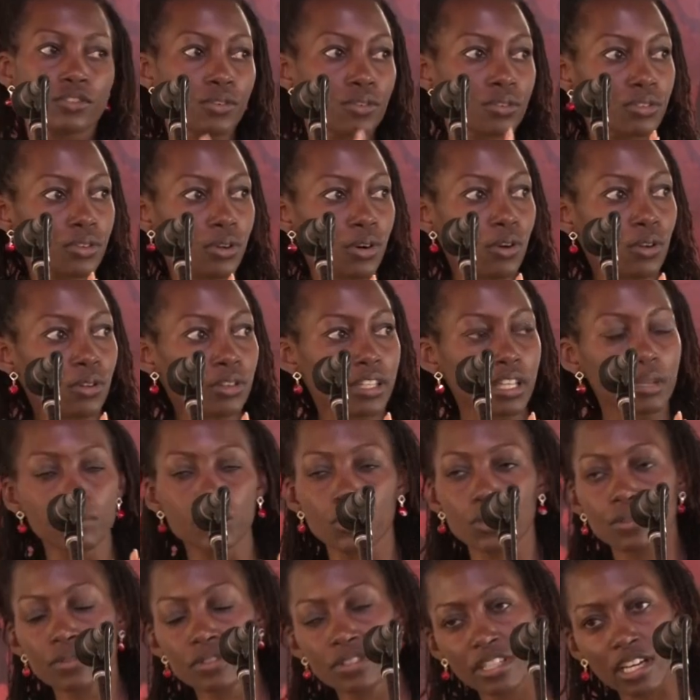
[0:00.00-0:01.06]
Don't hold them.
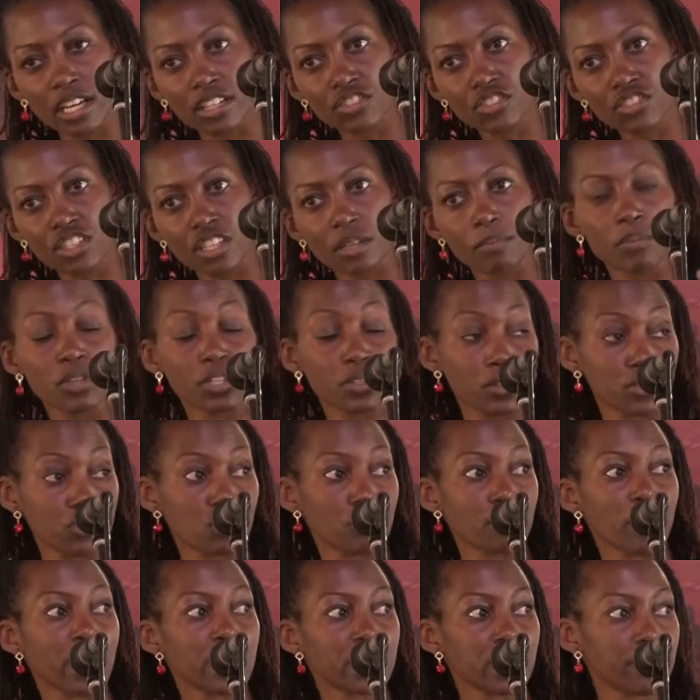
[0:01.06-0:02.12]
Don't touch them because
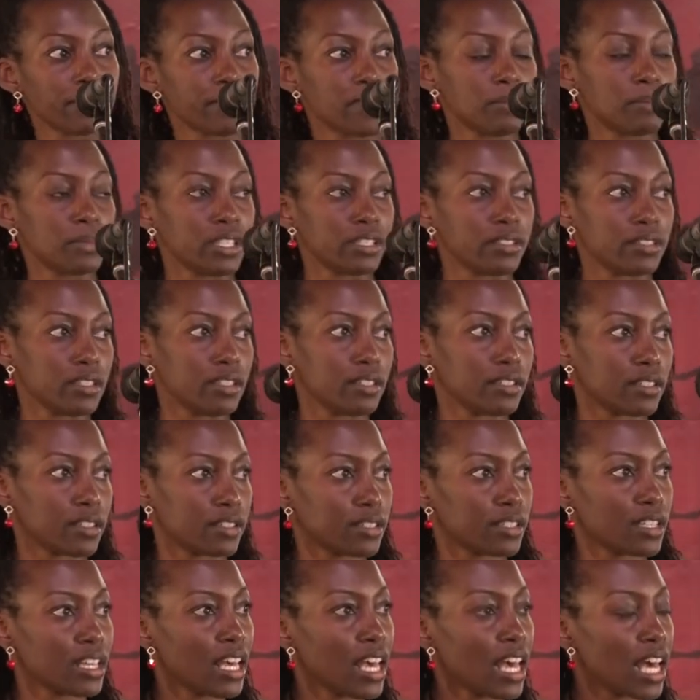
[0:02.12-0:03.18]
you might give them
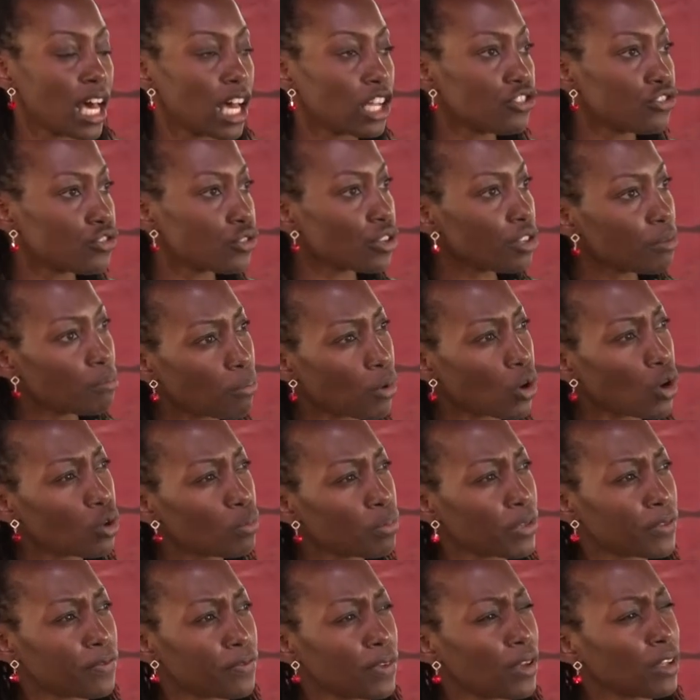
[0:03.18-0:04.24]
diseases. And John
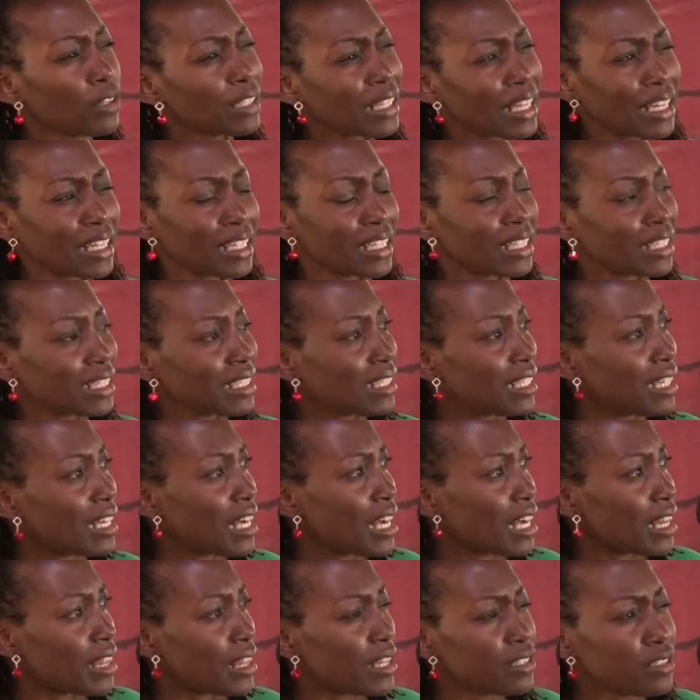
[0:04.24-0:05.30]
Bowlby felt like,
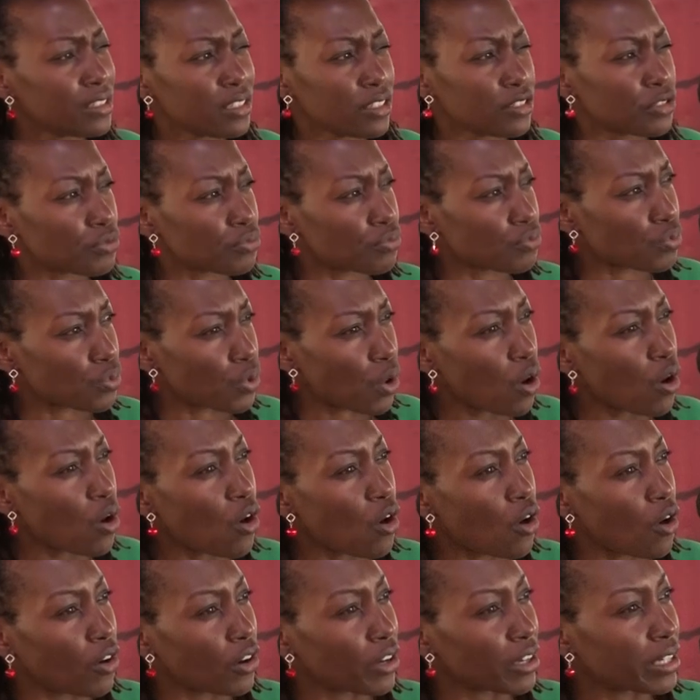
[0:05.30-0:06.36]
this is
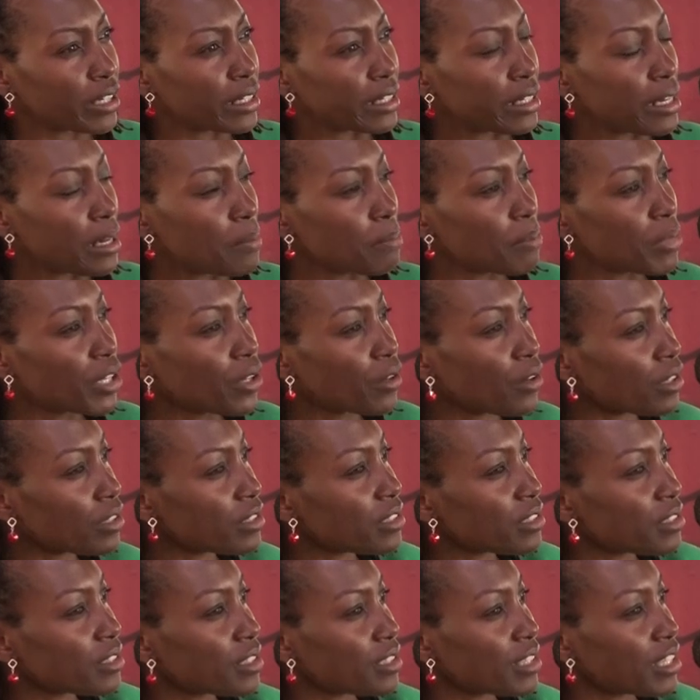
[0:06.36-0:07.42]
wrong,
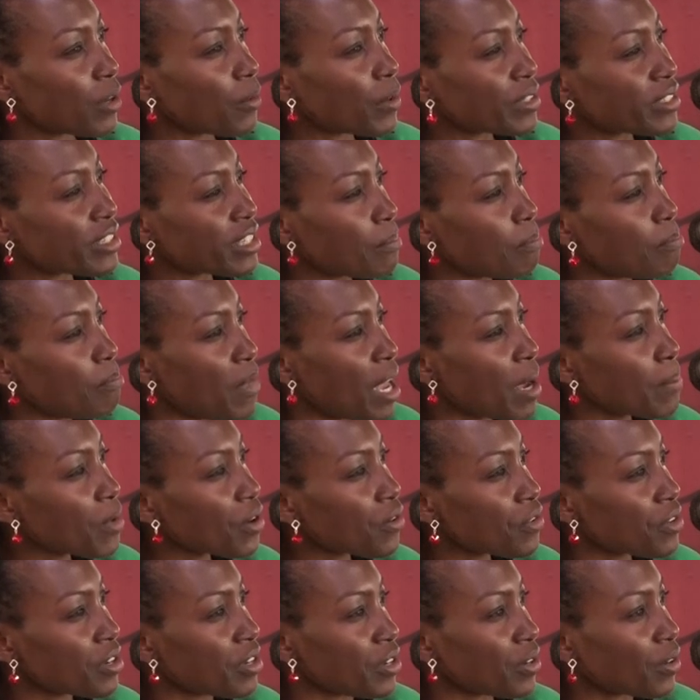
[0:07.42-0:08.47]
because there was the
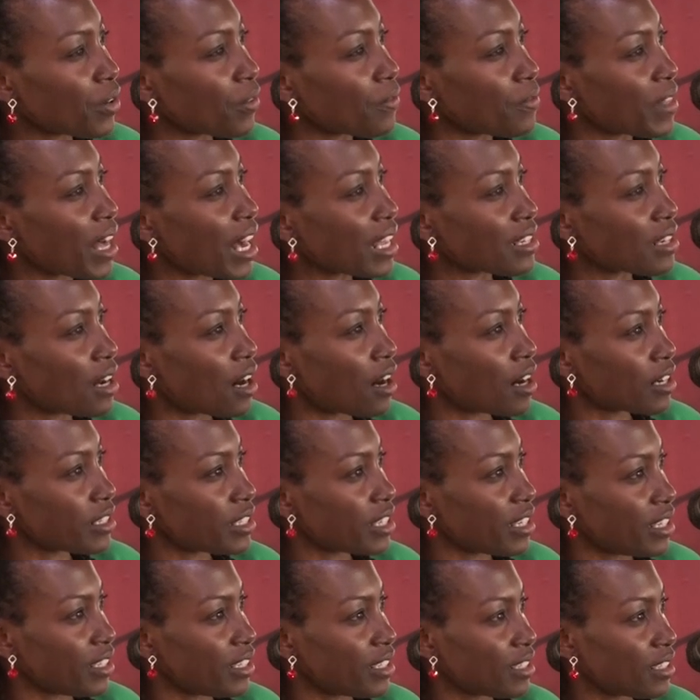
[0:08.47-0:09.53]
memory of that
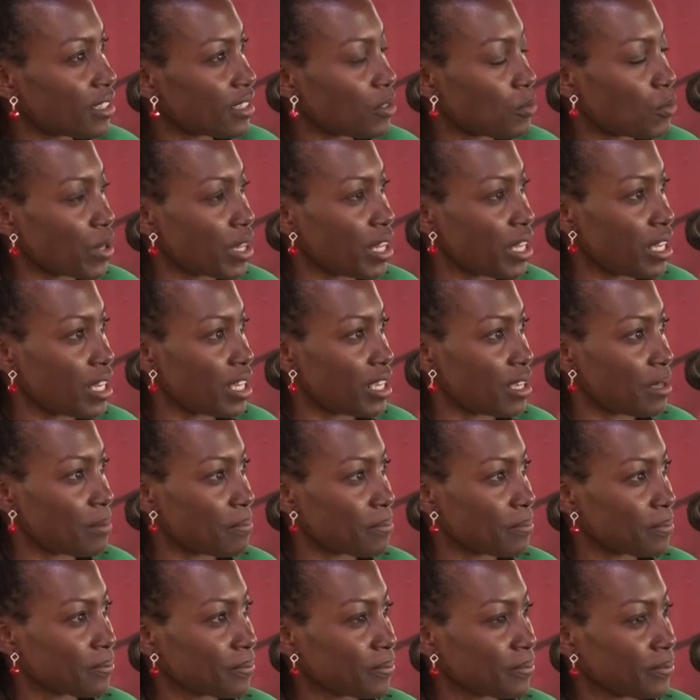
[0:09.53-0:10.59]
heartache within him.